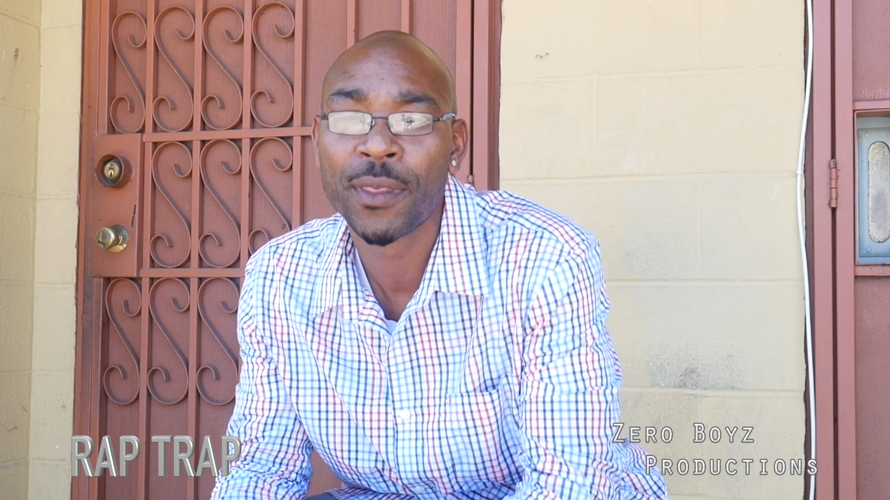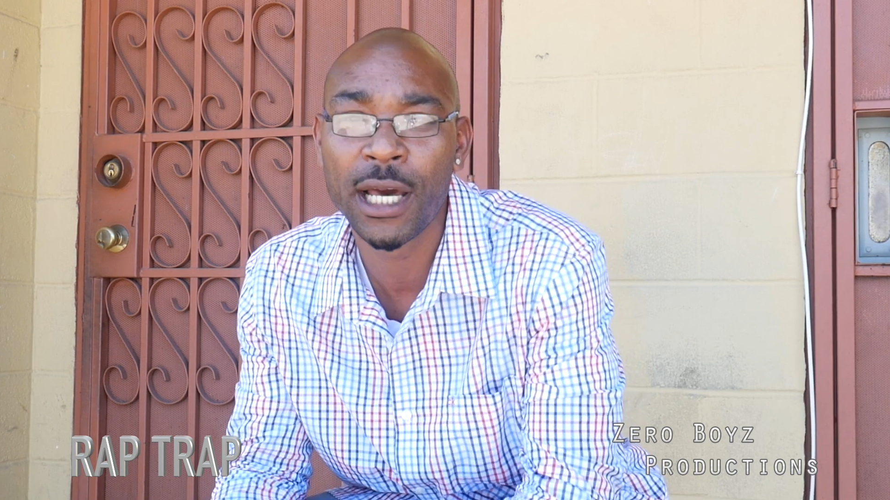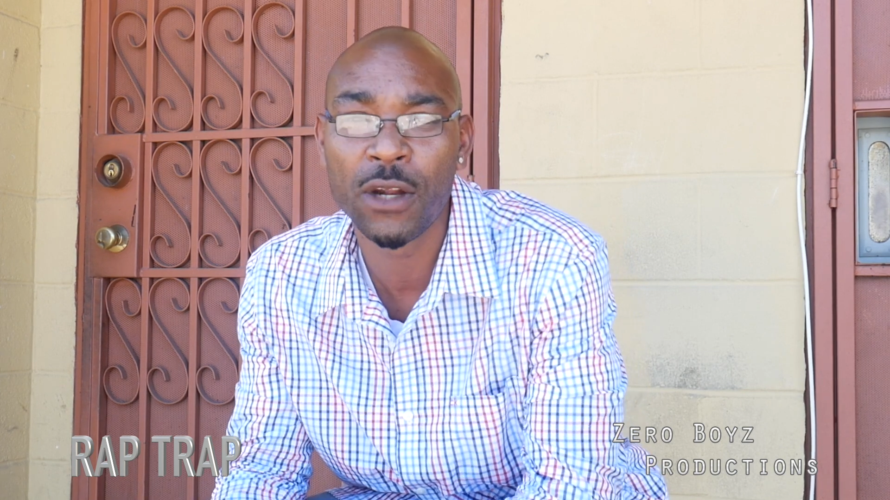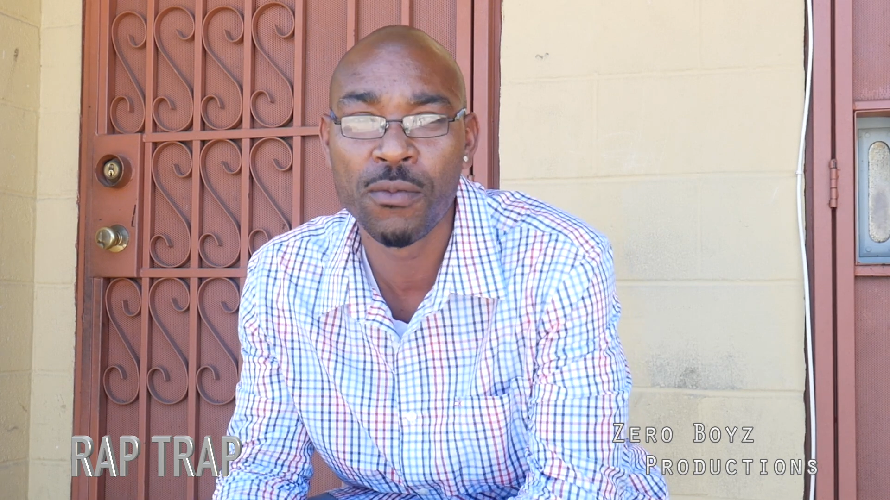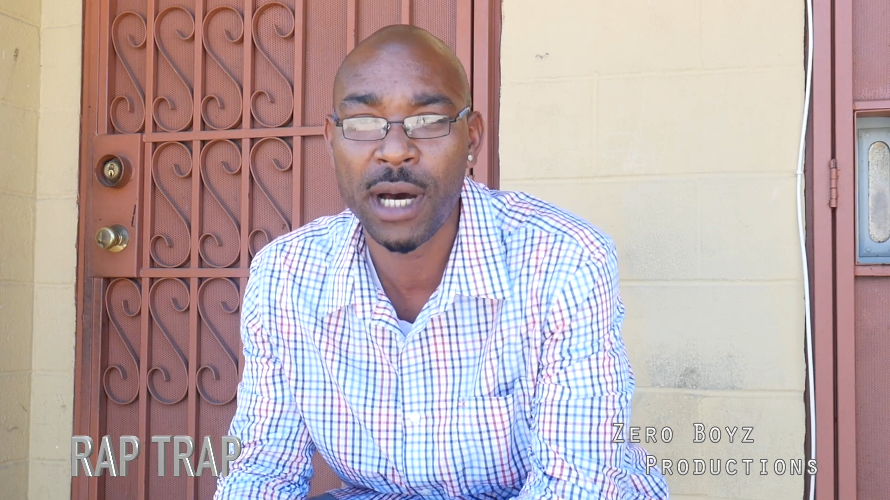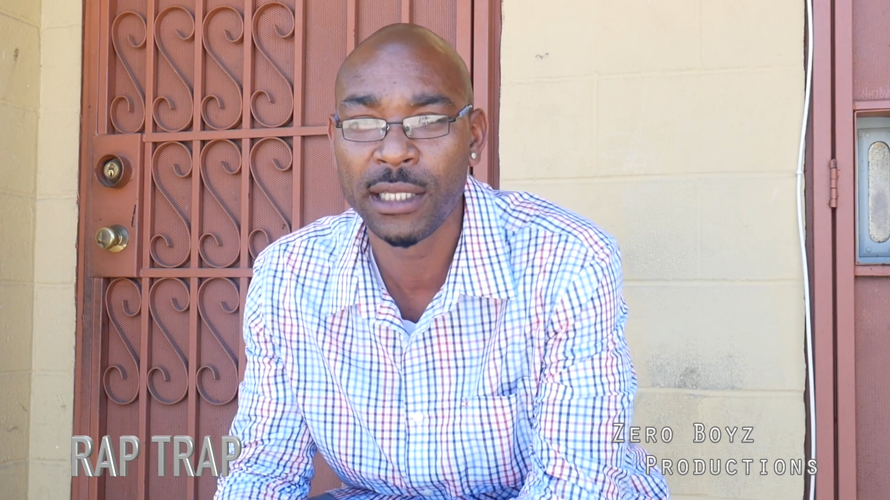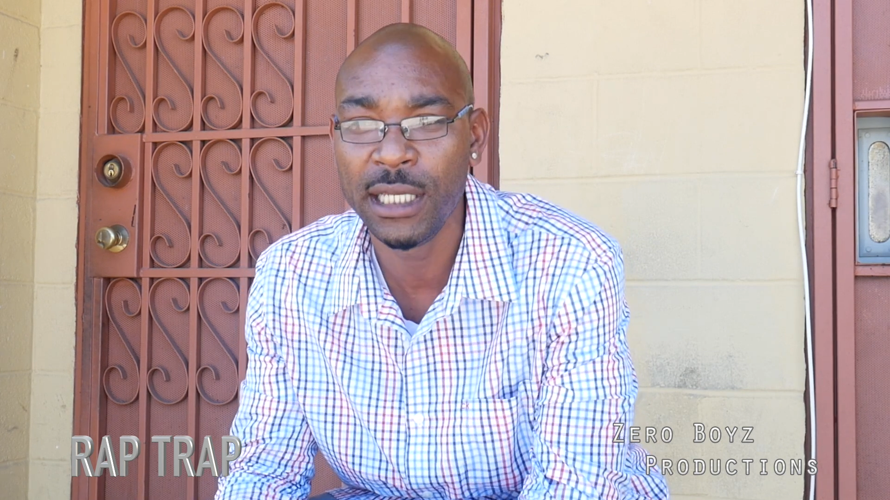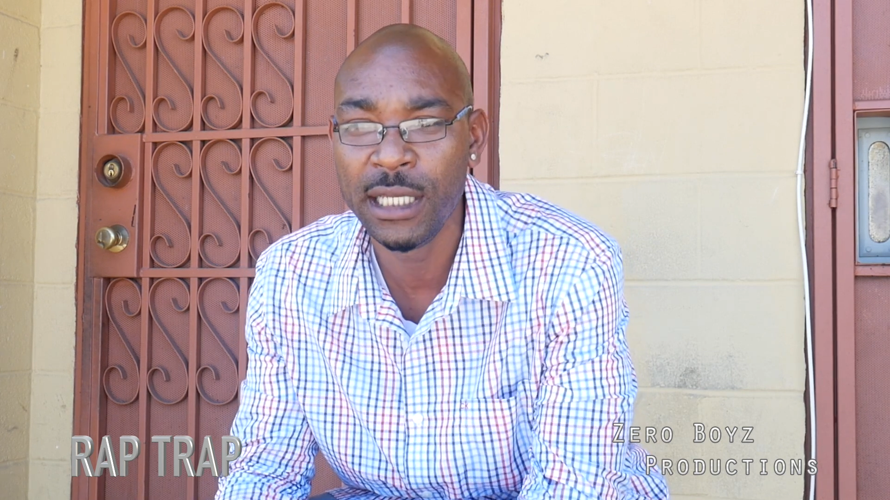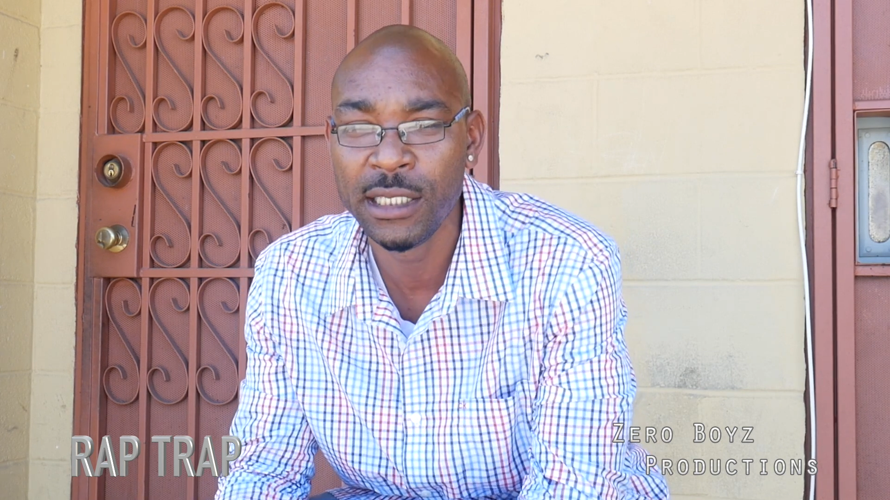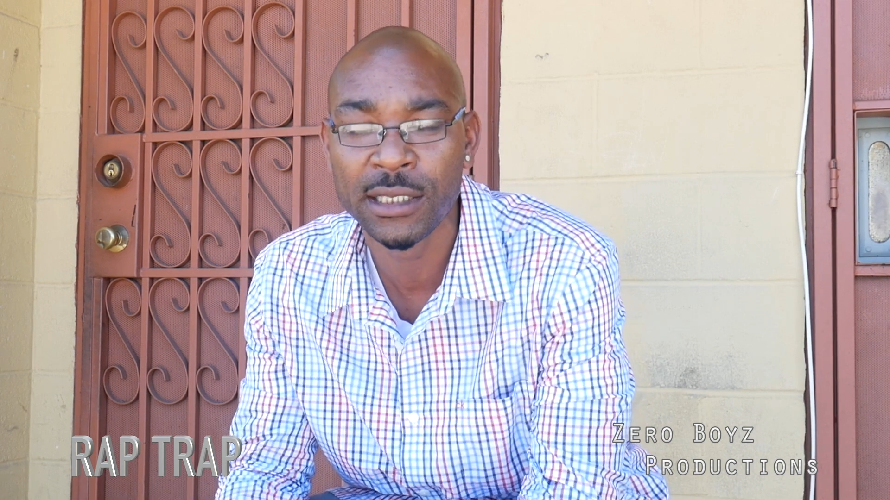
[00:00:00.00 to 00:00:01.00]
got on my
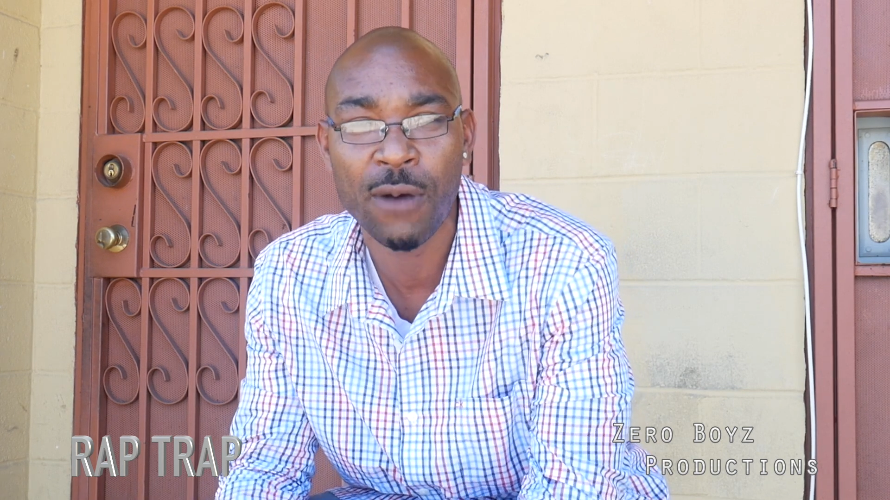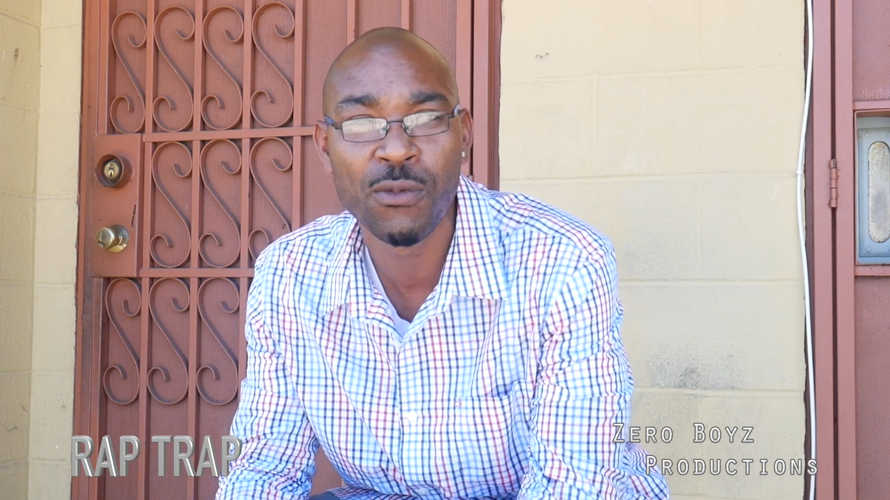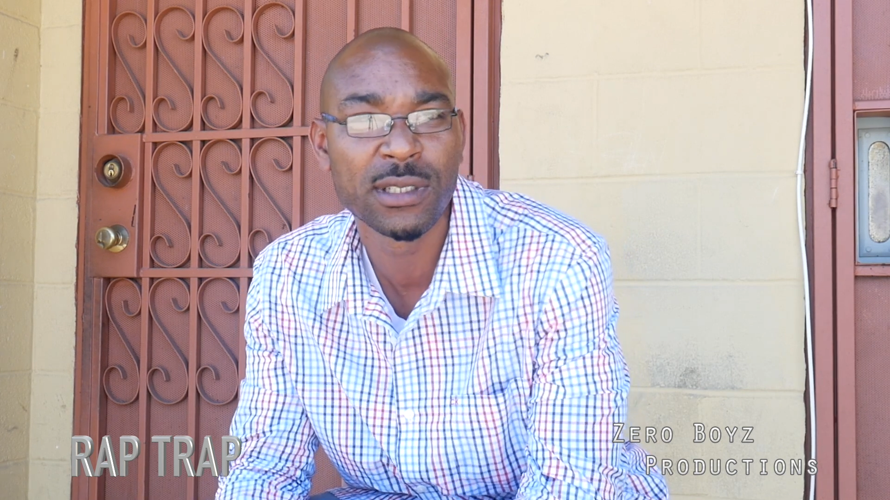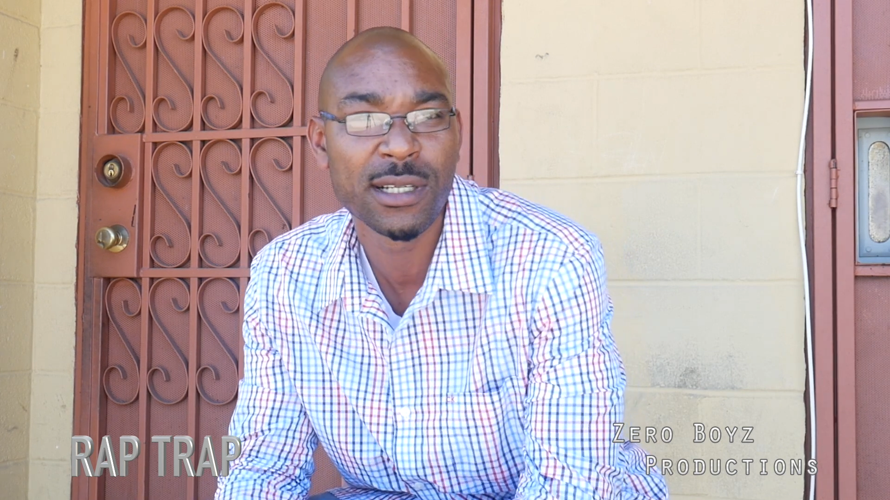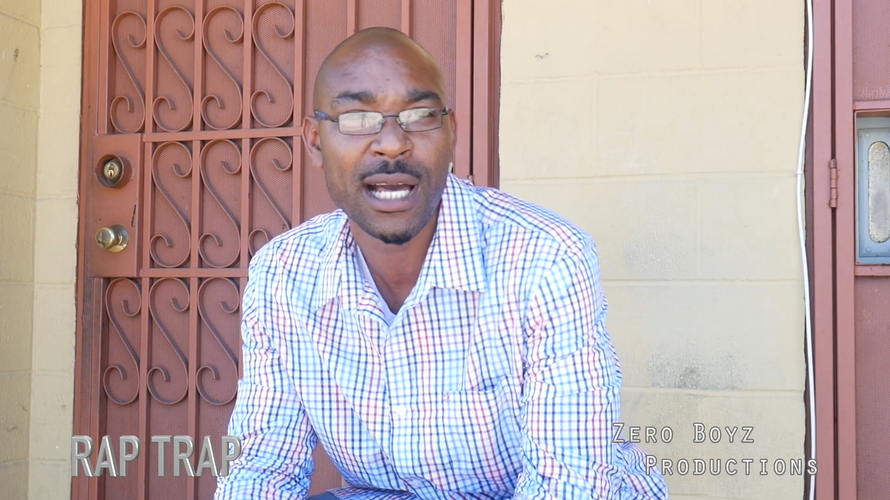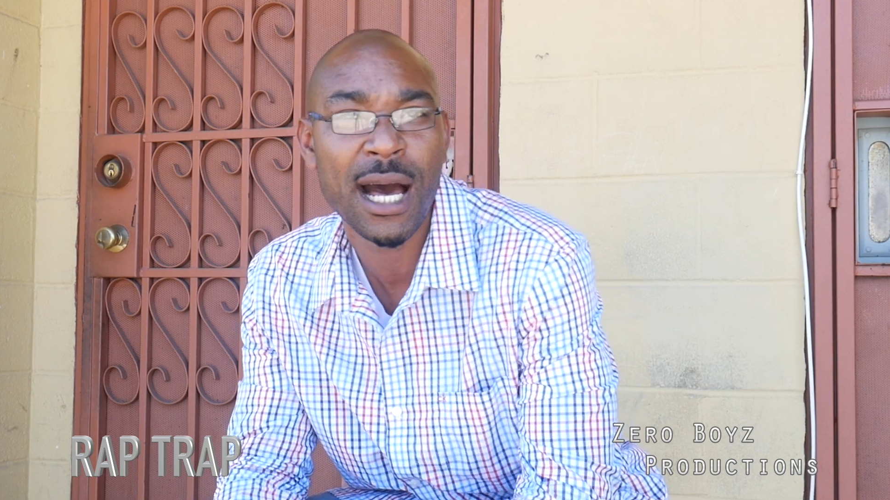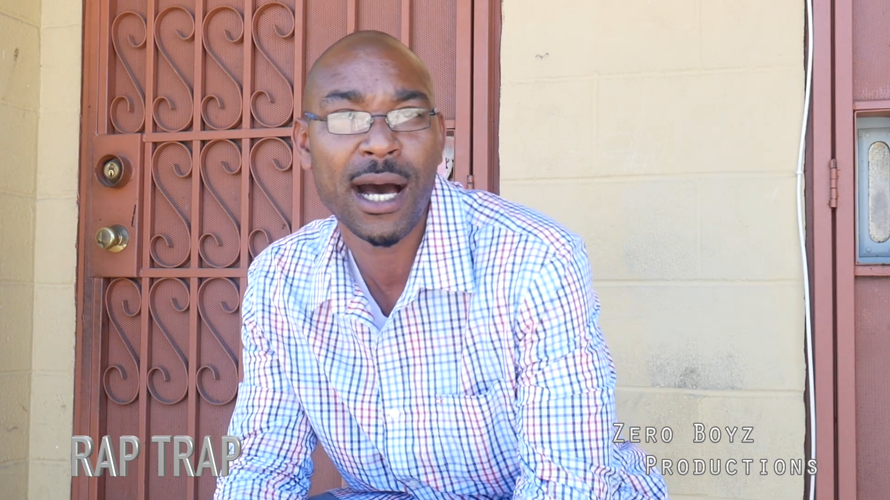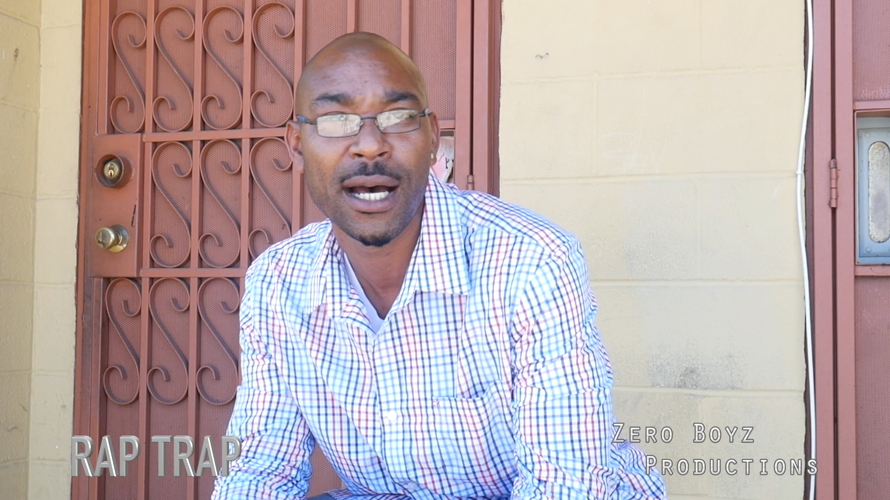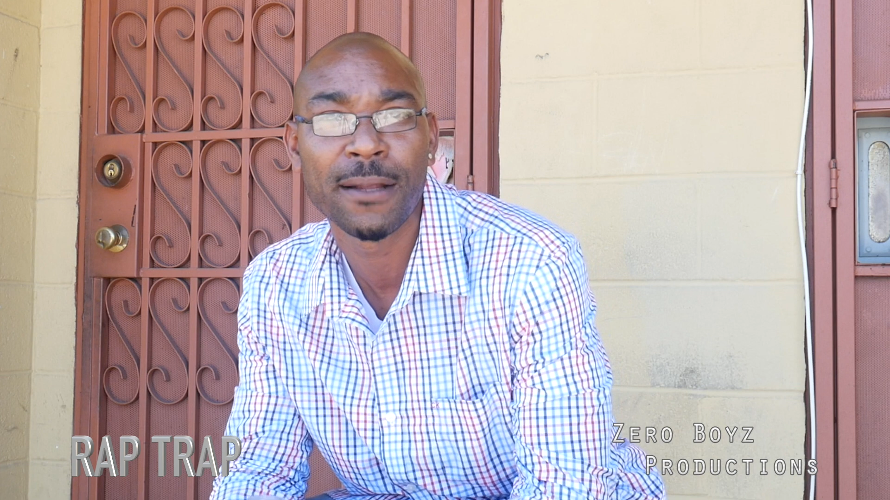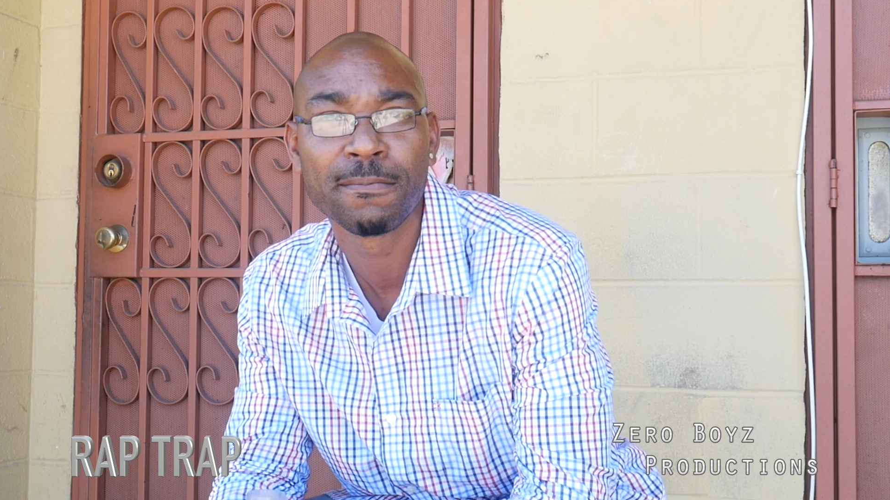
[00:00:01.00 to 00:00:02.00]
knees, I went to God,